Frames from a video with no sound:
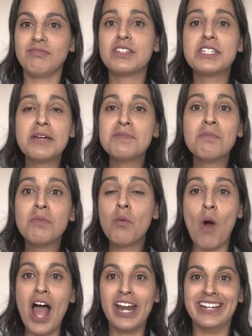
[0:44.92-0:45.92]
Tip number
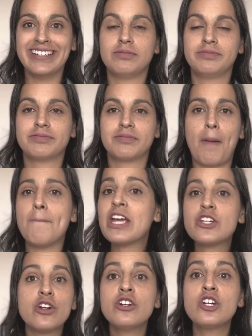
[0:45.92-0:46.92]
1, make
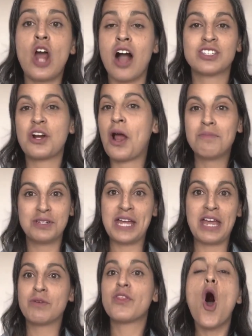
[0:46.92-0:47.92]
sure your dogs are up to
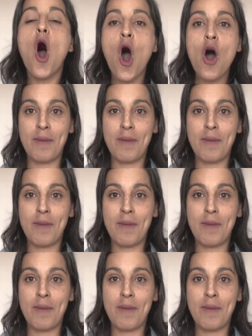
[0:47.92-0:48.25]
date with all